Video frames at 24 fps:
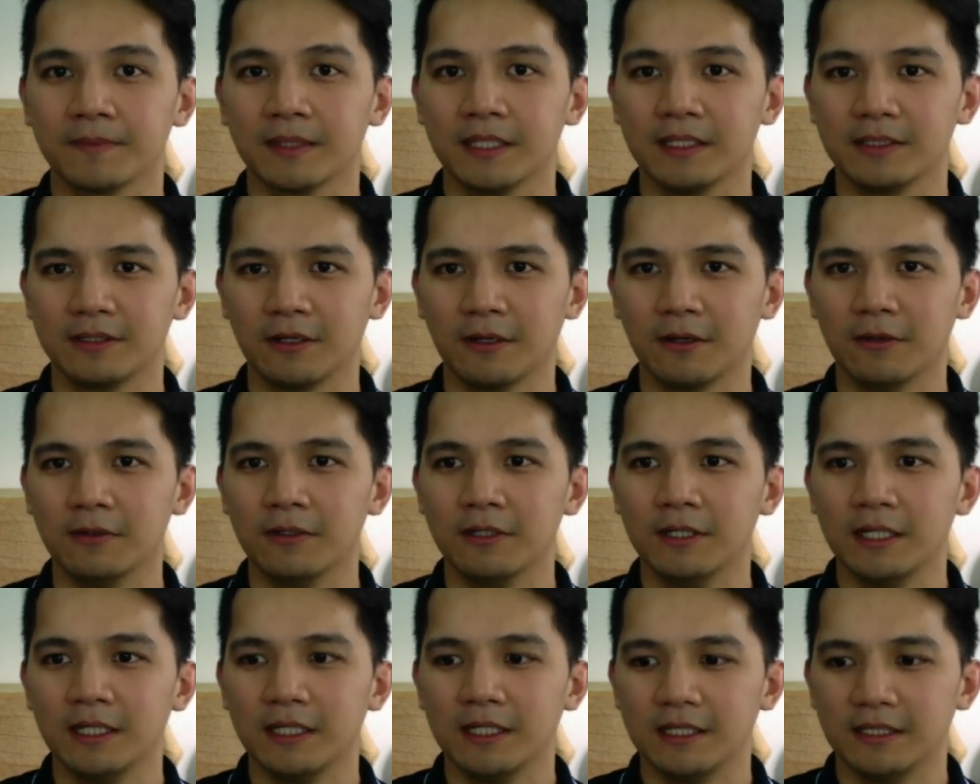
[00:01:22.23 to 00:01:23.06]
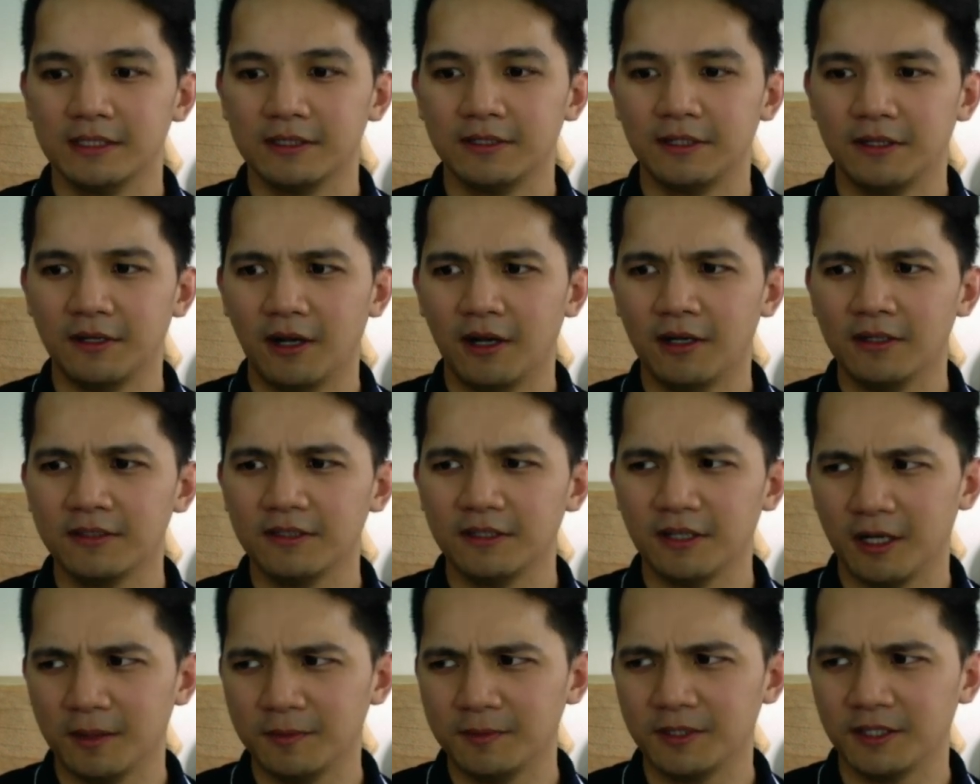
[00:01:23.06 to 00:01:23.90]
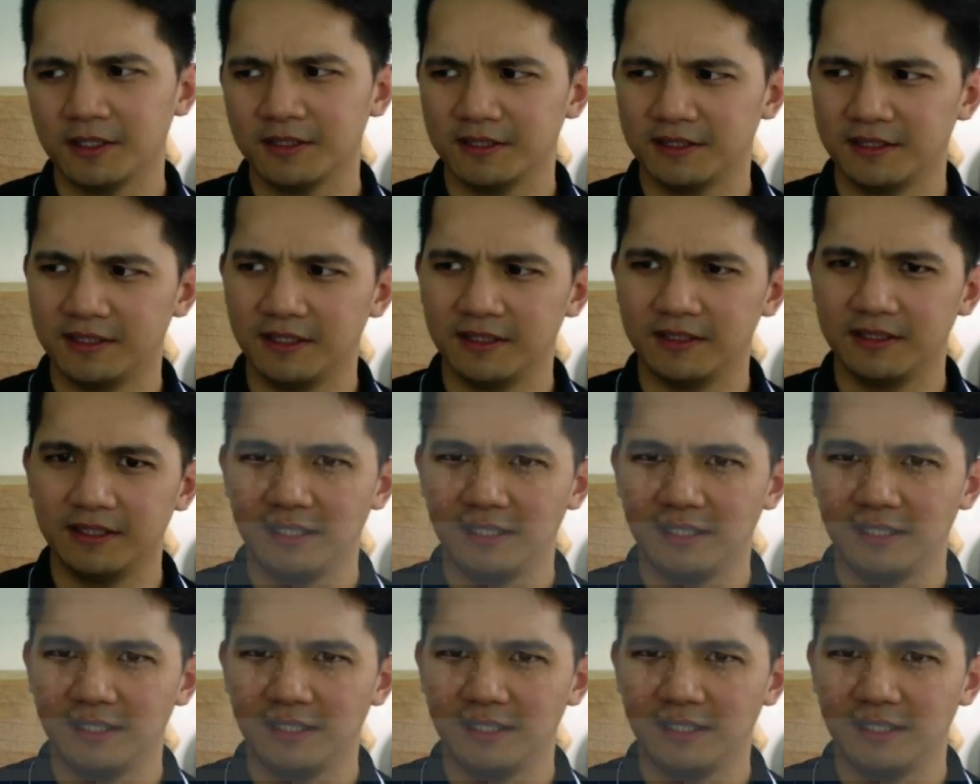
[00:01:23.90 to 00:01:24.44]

So there are other options. There's